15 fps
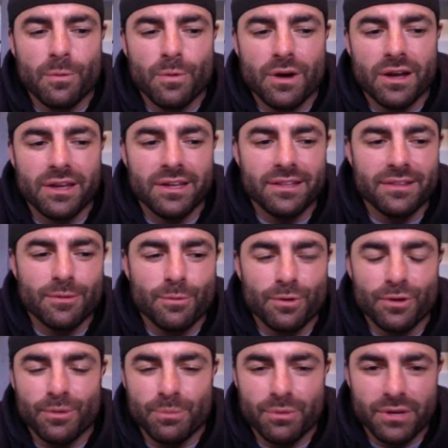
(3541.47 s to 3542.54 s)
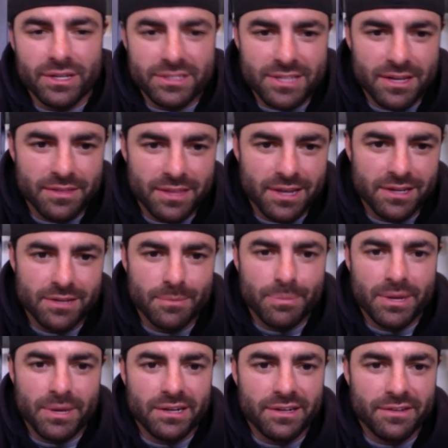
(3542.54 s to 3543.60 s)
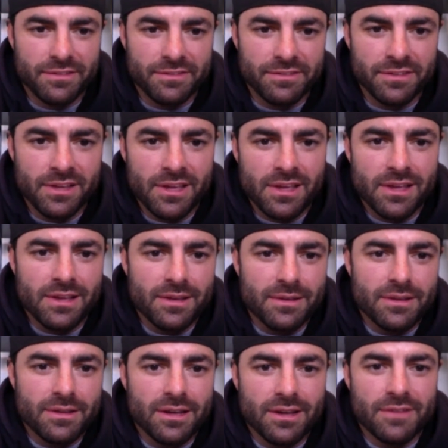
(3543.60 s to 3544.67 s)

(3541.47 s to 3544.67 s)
what in the world brings out that competitive uh,